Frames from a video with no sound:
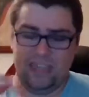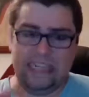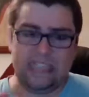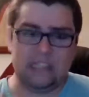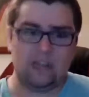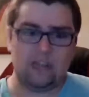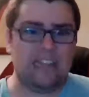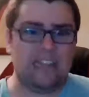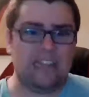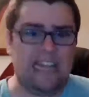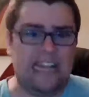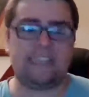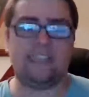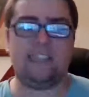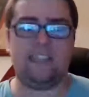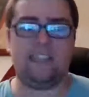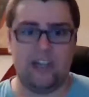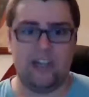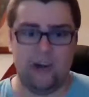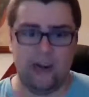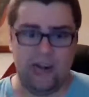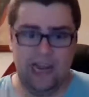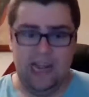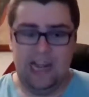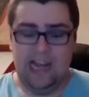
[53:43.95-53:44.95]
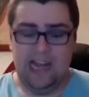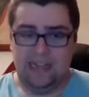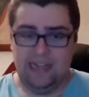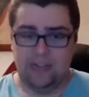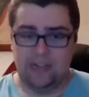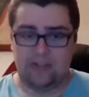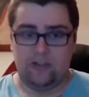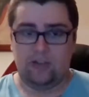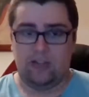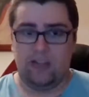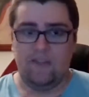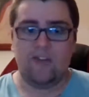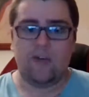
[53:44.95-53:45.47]
That's not necessary.
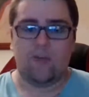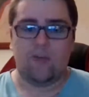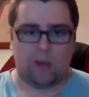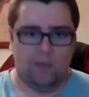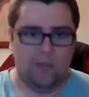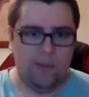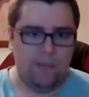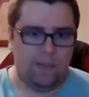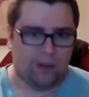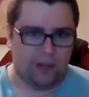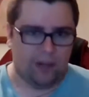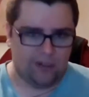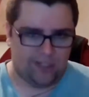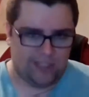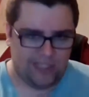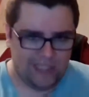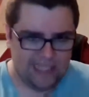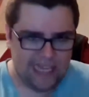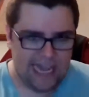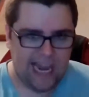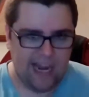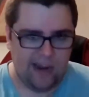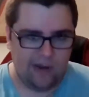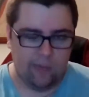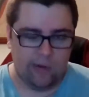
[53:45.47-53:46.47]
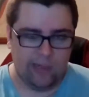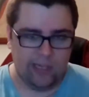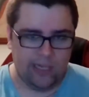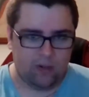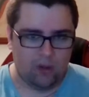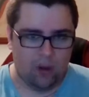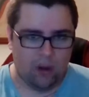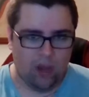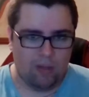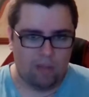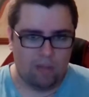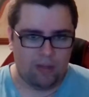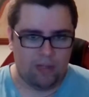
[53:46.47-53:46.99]
That's not even what people are saying when they
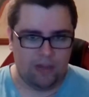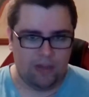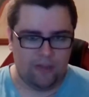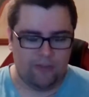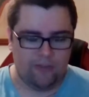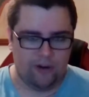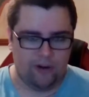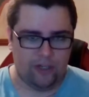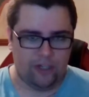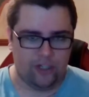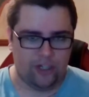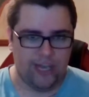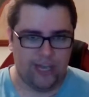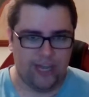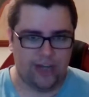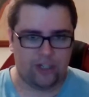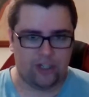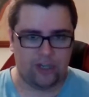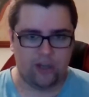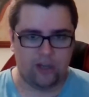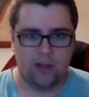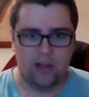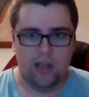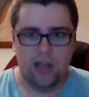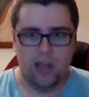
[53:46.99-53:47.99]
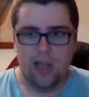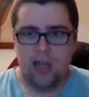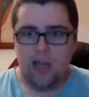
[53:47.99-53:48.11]
talk about differentiation.